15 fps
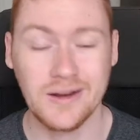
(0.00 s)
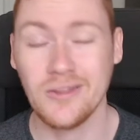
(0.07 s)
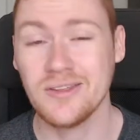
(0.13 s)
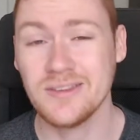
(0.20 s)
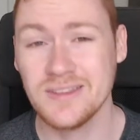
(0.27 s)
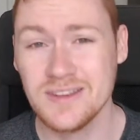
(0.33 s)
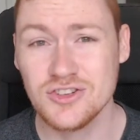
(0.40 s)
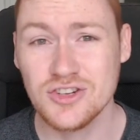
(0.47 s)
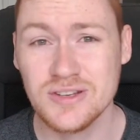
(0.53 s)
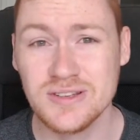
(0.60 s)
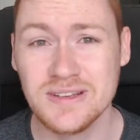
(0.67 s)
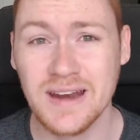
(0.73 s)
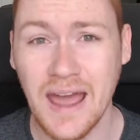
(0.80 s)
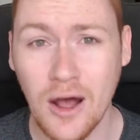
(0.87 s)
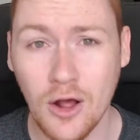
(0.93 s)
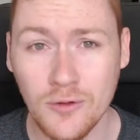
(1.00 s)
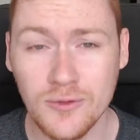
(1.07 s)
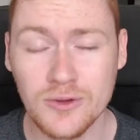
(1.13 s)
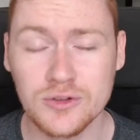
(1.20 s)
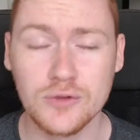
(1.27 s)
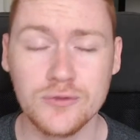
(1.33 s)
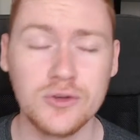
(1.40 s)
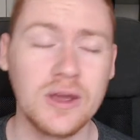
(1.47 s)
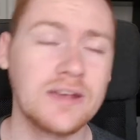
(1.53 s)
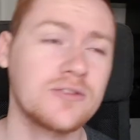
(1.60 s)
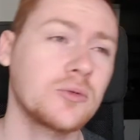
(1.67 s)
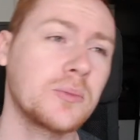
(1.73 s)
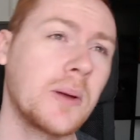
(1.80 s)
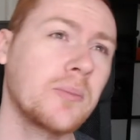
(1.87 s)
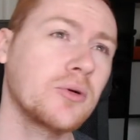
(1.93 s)
Now this is just an alpha, so if you guys
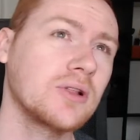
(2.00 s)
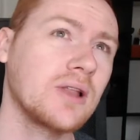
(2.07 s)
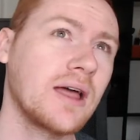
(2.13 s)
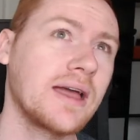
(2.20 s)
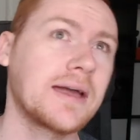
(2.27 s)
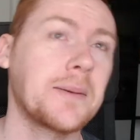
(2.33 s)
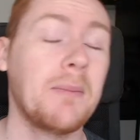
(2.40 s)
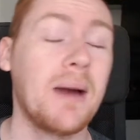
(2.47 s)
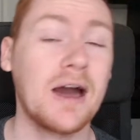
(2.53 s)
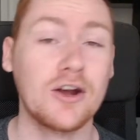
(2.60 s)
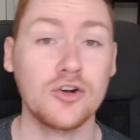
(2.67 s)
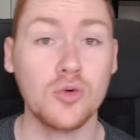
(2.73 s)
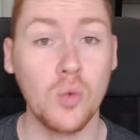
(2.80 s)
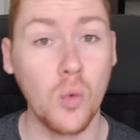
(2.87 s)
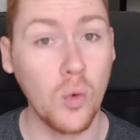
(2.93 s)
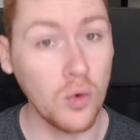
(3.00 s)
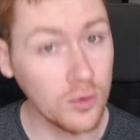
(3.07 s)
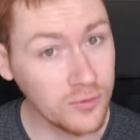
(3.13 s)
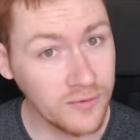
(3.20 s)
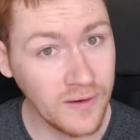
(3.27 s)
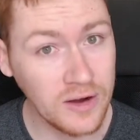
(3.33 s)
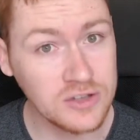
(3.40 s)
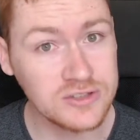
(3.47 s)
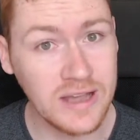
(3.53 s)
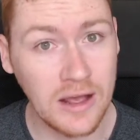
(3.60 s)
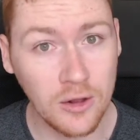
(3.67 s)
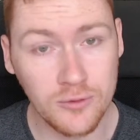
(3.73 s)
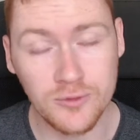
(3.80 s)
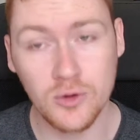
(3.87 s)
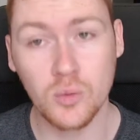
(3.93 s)
remember like Modern Warfare's
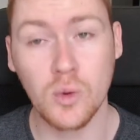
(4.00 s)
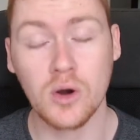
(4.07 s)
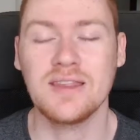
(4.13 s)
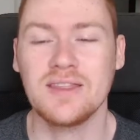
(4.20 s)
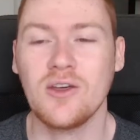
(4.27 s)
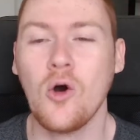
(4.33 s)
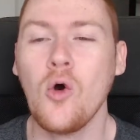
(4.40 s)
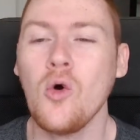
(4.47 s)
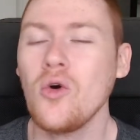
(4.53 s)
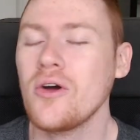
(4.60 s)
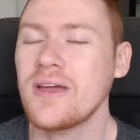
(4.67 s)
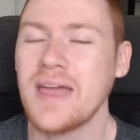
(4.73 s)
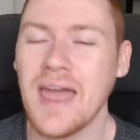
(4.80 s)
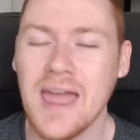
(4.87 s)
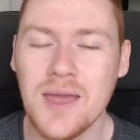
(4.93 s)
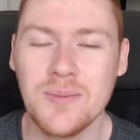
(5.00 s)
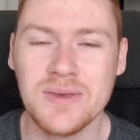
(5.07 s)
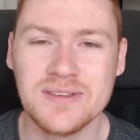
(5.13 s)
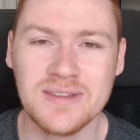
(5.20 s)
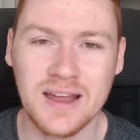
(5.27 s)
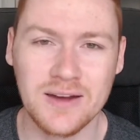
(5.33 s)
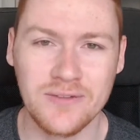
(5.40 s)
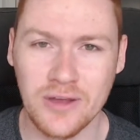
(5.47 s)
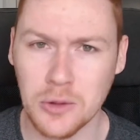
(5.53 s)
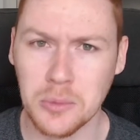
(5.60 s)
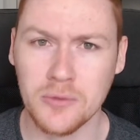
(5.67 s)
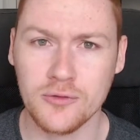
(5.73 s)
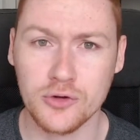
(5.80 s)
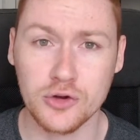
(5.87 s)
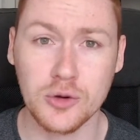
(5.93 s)
alpha where the whole game is not available
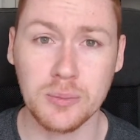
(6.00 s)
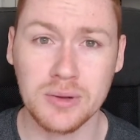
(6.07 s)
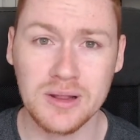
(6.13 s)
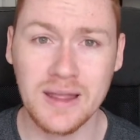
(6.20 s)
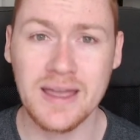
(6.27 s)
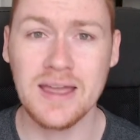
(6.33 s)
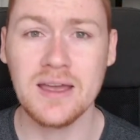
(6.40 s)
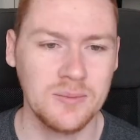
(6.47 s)
for you to play,